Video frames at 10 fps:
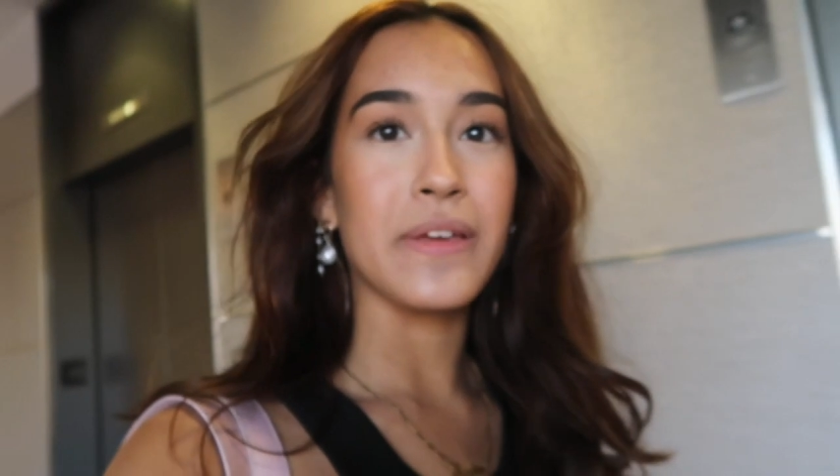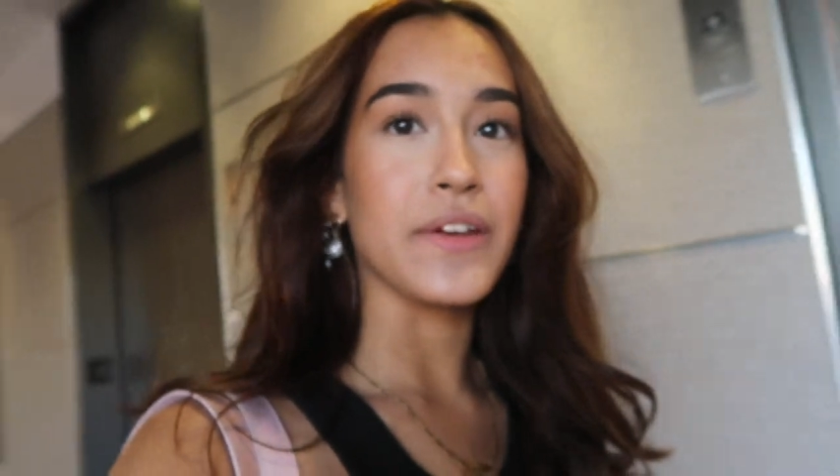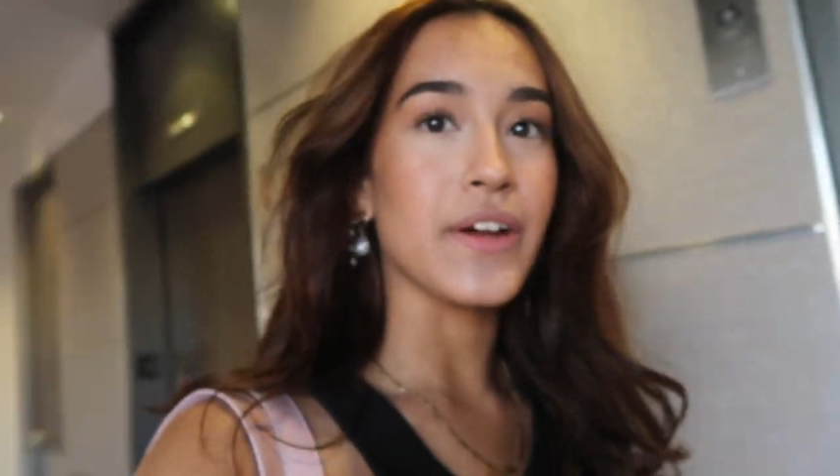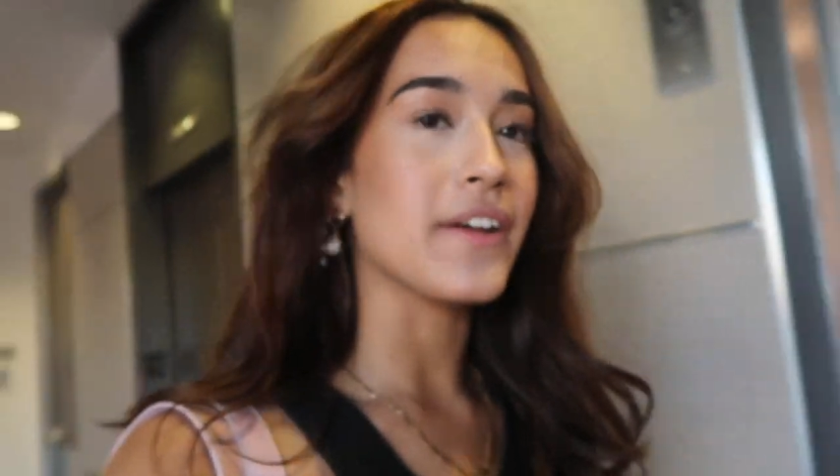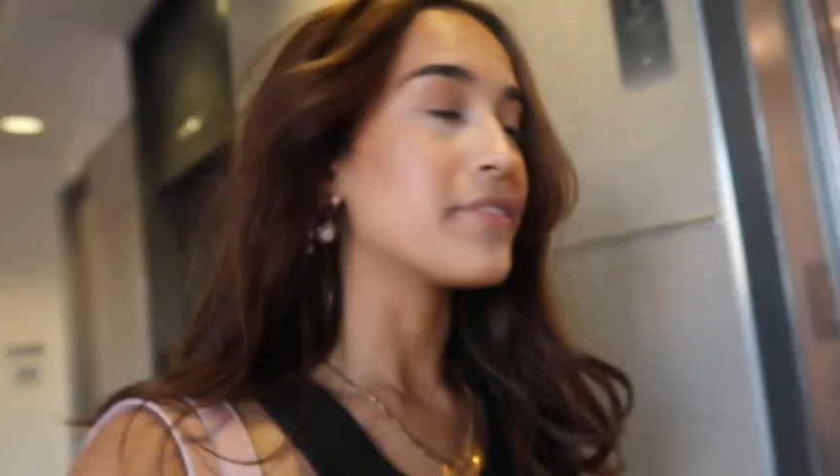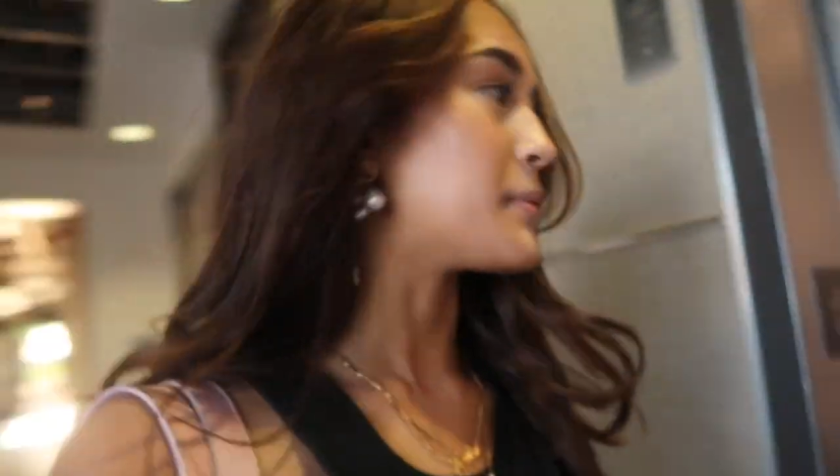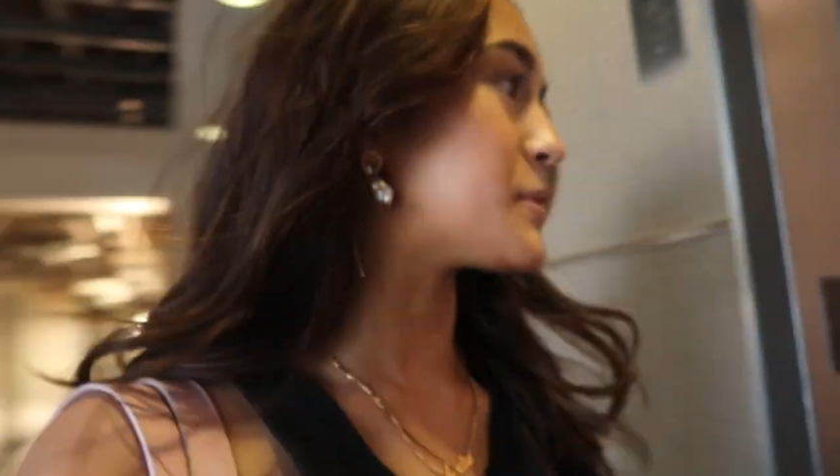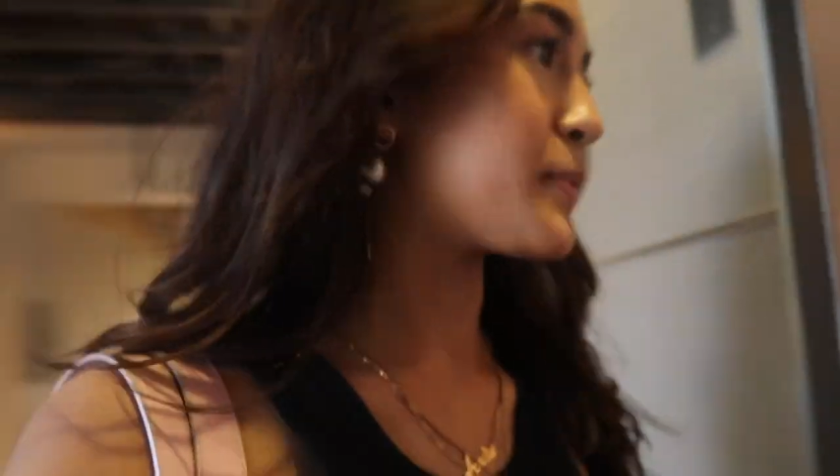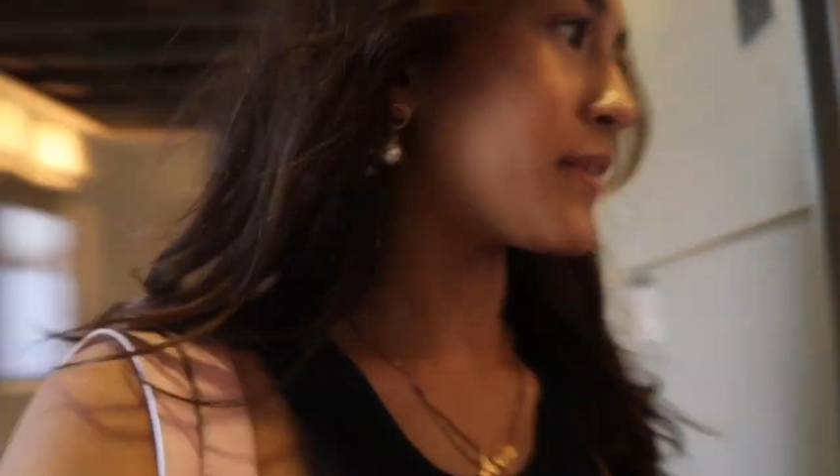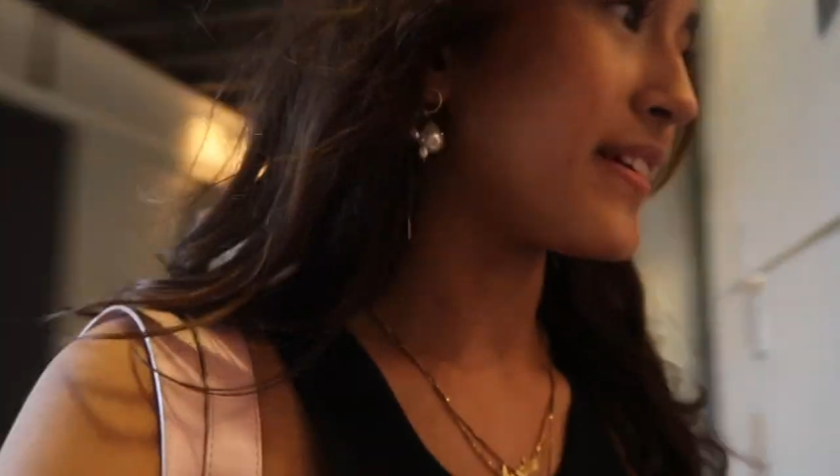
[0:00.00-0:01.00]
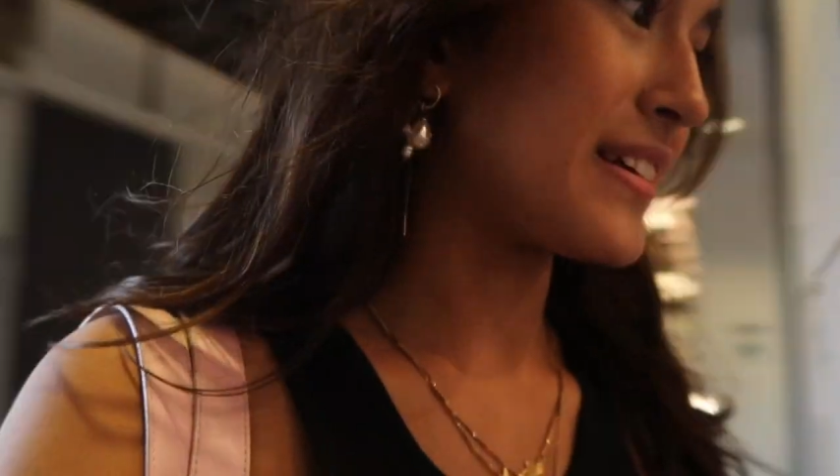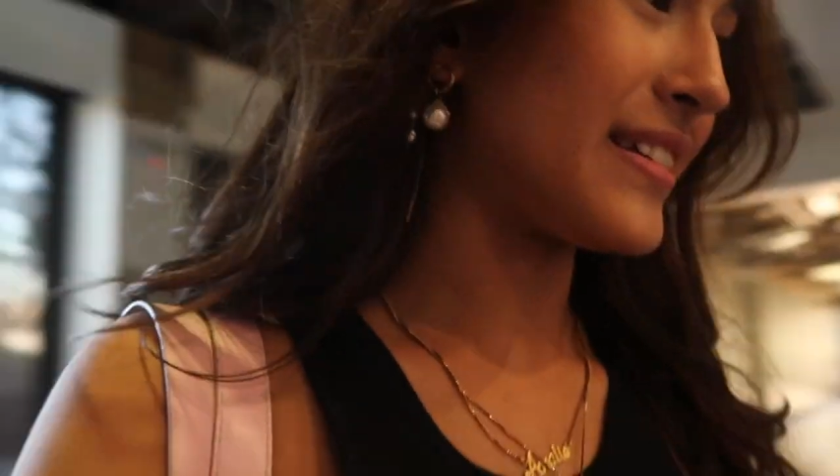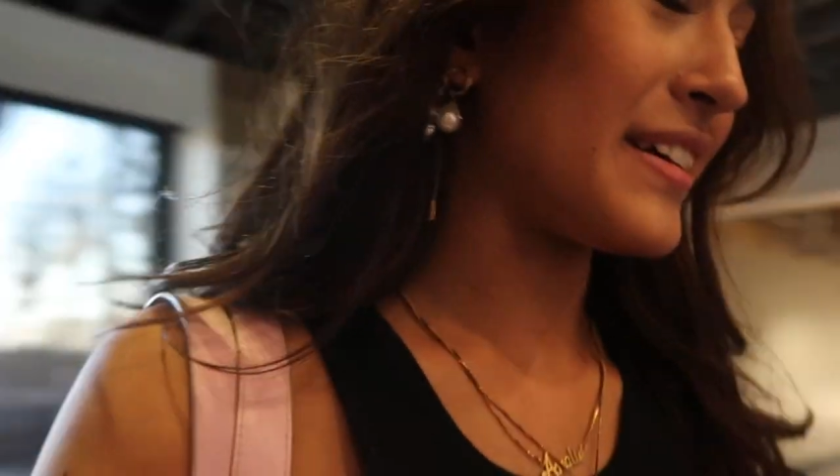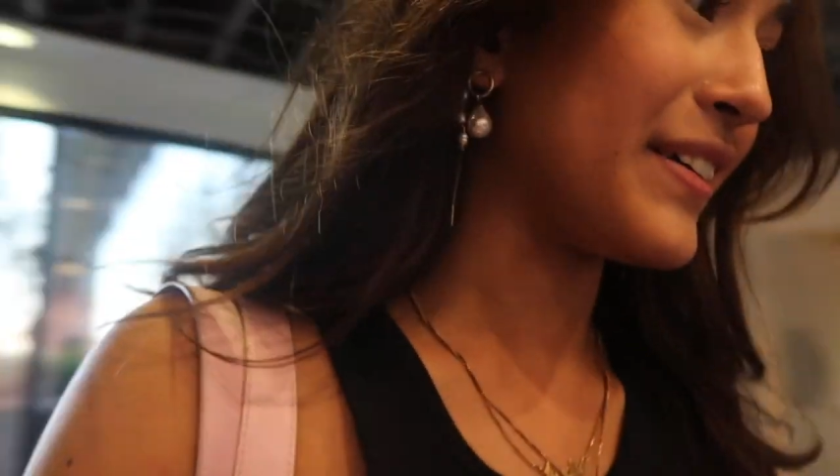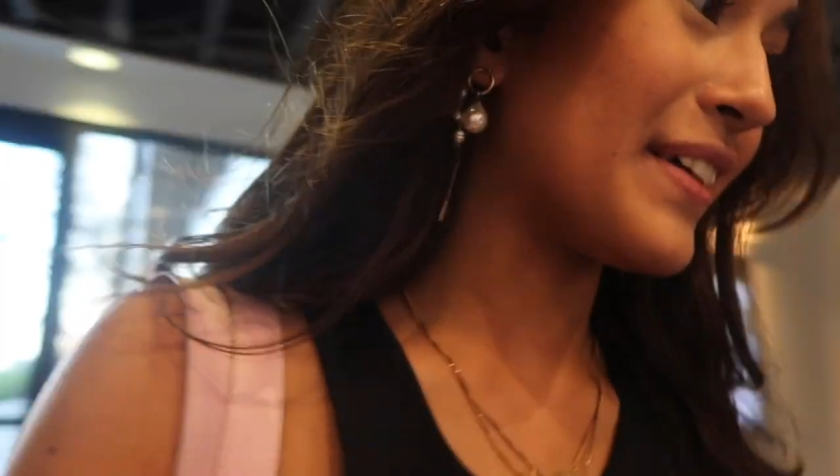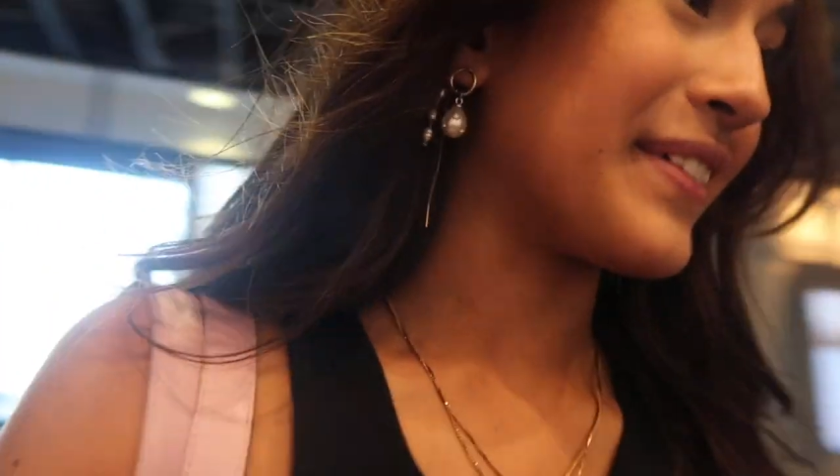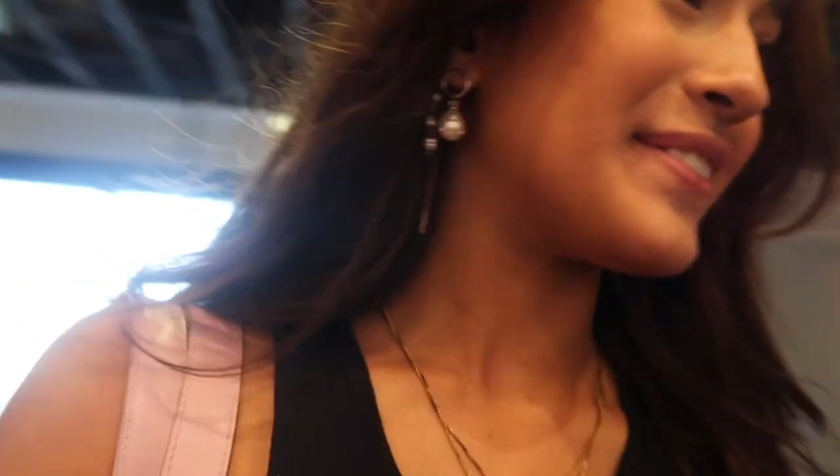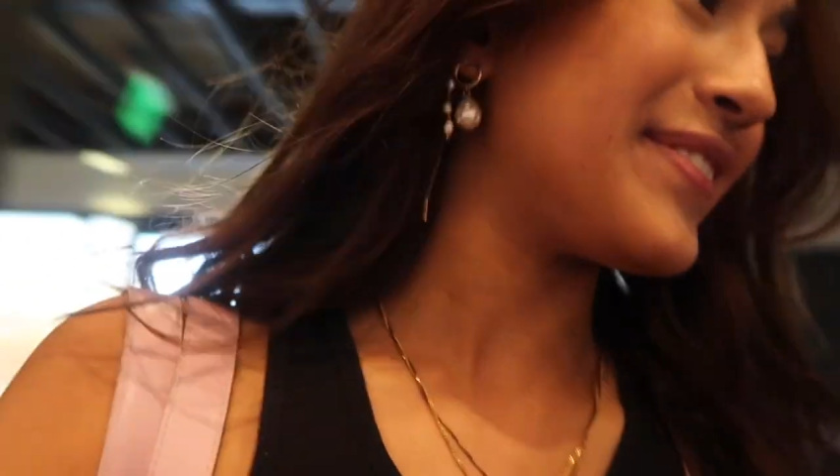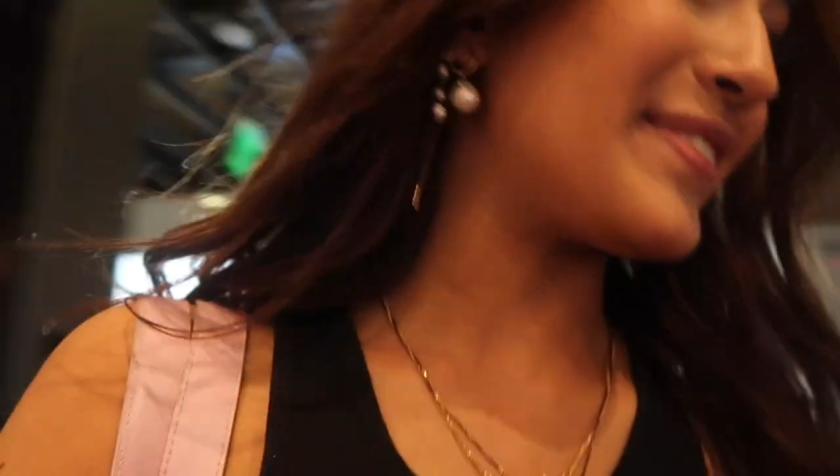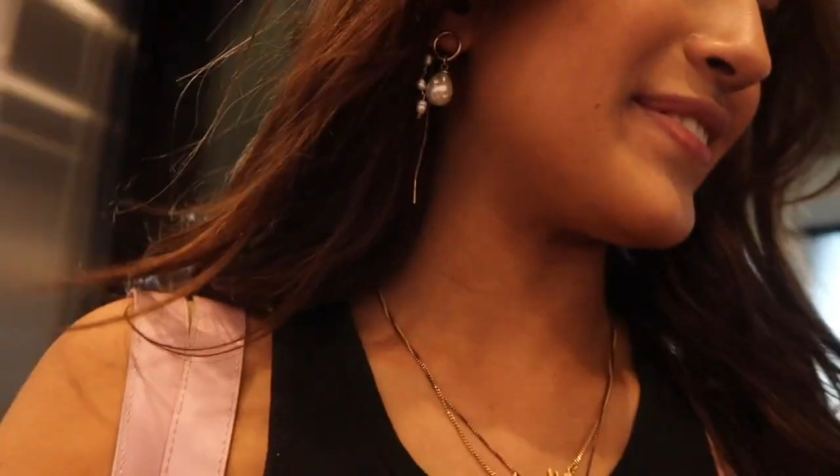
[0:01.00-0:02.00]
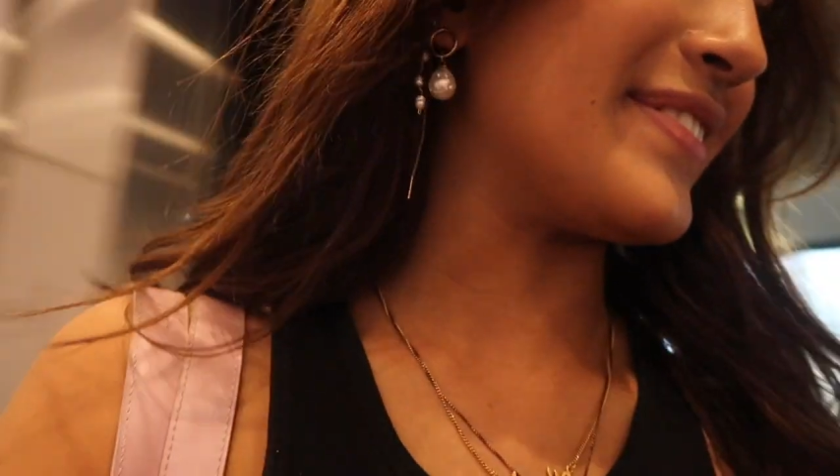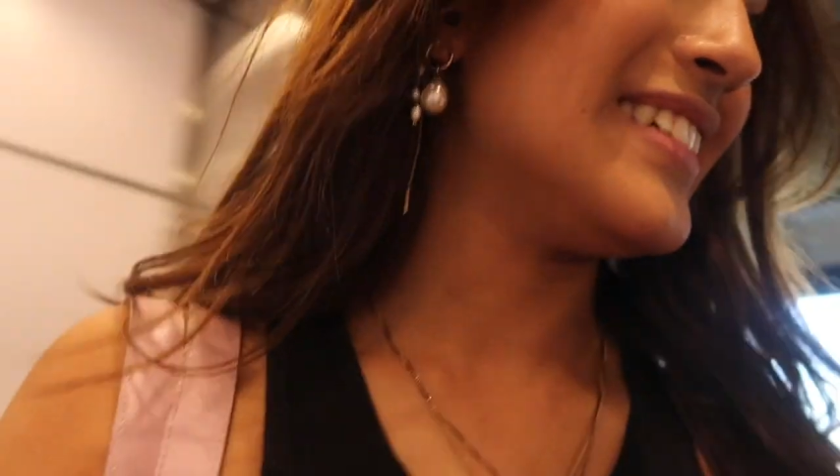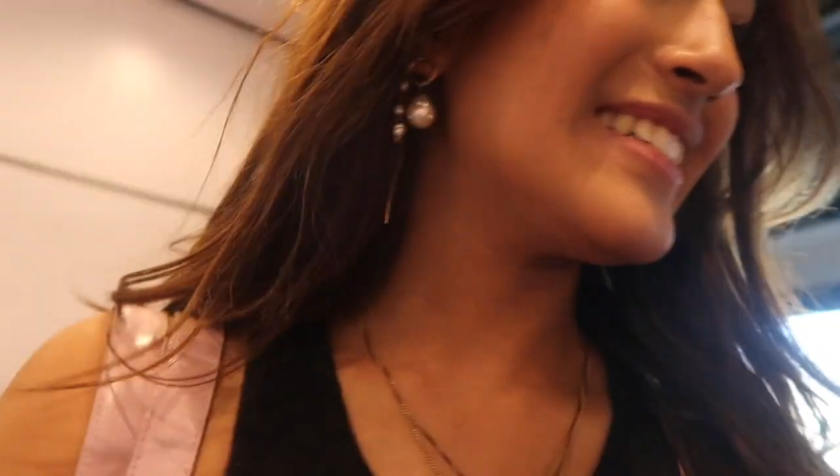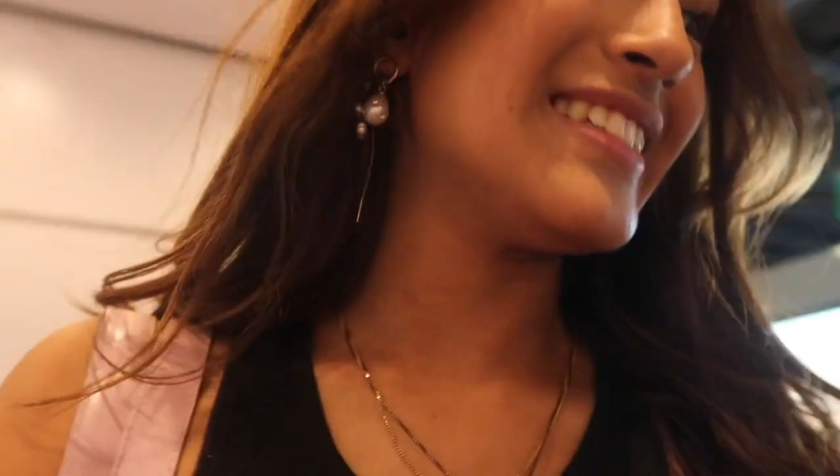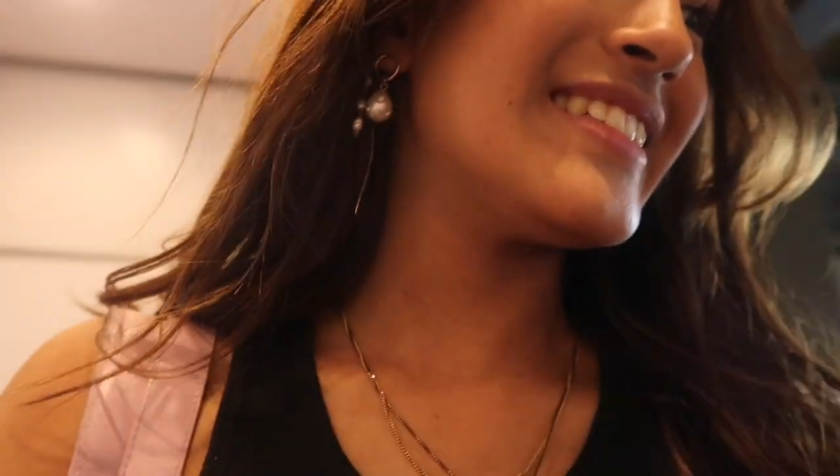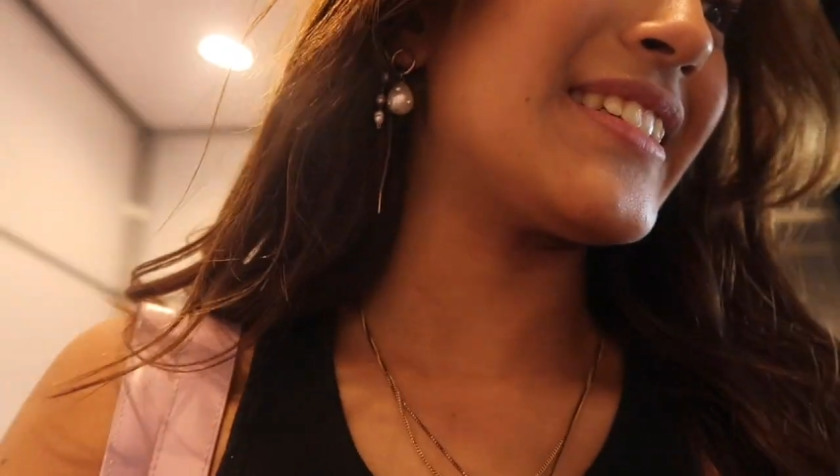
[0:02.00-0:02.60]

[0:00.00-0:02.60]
I'm here at Famous Birthdays now and I'm fucking